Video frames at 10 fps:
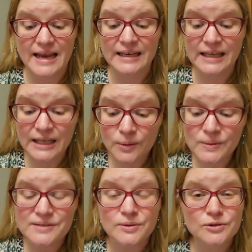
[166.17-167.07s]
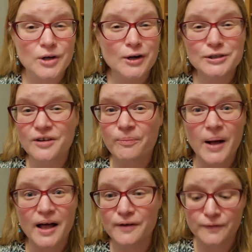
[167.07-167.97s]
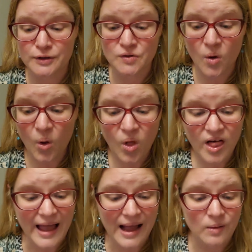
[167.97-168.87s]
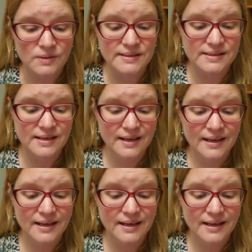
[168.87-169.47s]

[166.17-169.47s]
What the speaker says: and he was in charge of Potiphar's whole house.